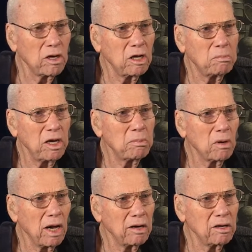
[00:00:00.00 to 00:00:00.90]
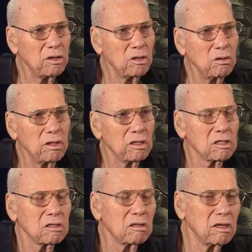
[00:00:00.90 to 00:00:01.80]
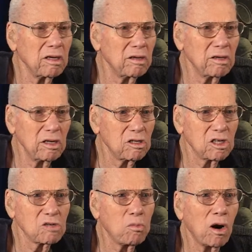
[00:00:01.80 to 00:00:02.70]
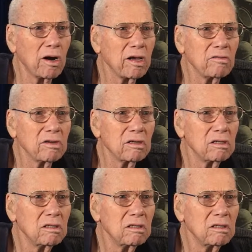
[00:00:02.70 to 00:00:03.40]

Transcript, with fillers: many people had to do this, and, and it's just part of it.